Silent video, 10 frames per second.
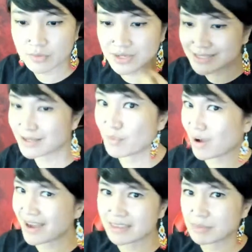reason
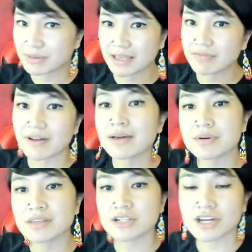why they play fight
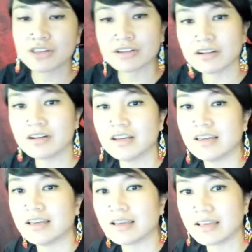with each other
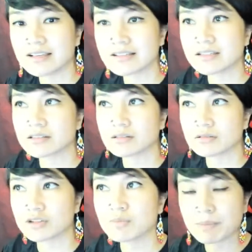is
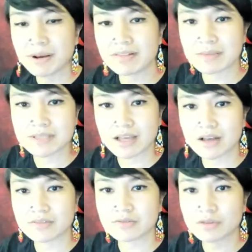to prepare
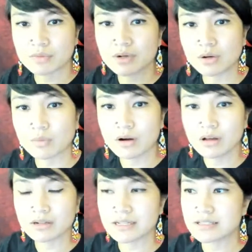themselves for the real
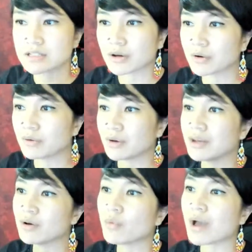world. And so in
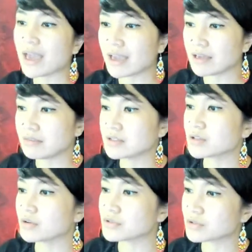a way, these
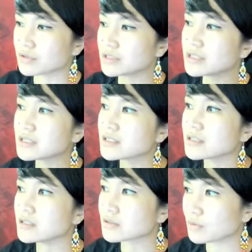ghost stories,
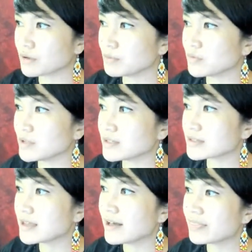these horror
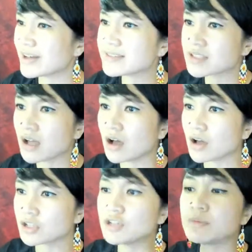movies, that's
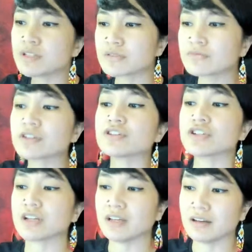humans'
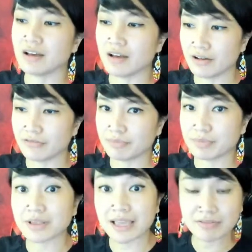version of
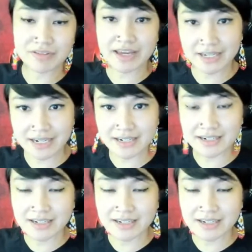play fighting